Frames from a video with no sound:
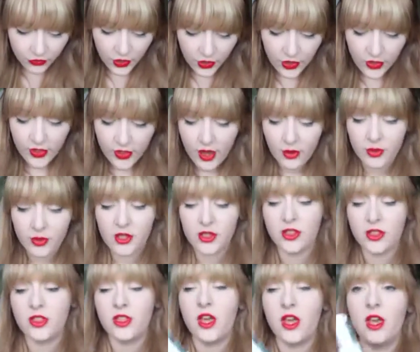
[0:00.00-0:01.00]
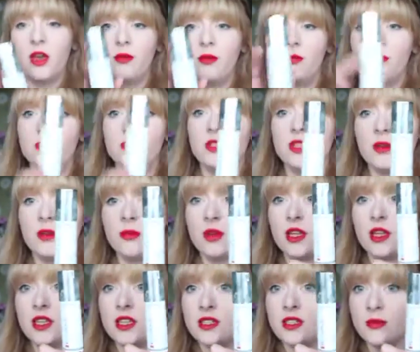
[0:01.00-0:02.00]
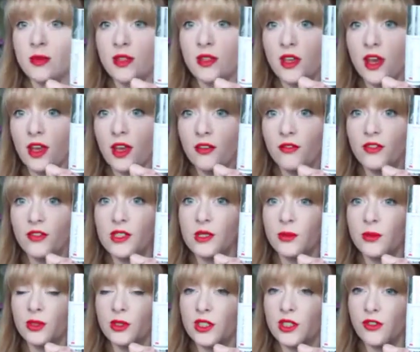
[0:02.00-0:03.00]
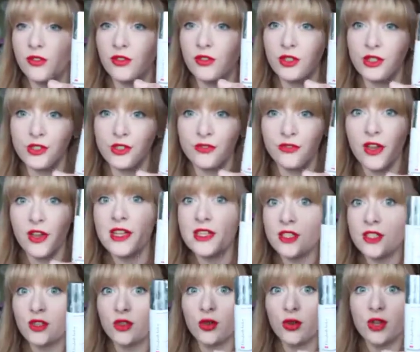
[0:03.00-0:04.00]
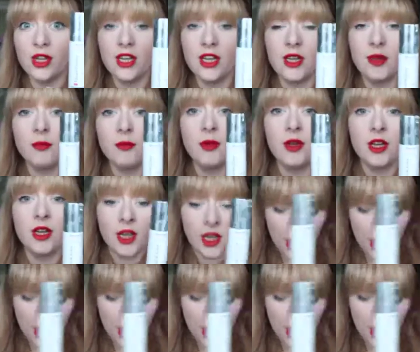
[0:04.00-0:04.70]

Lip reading: follow that with some Elizabeth Arden Visible Difference face cream.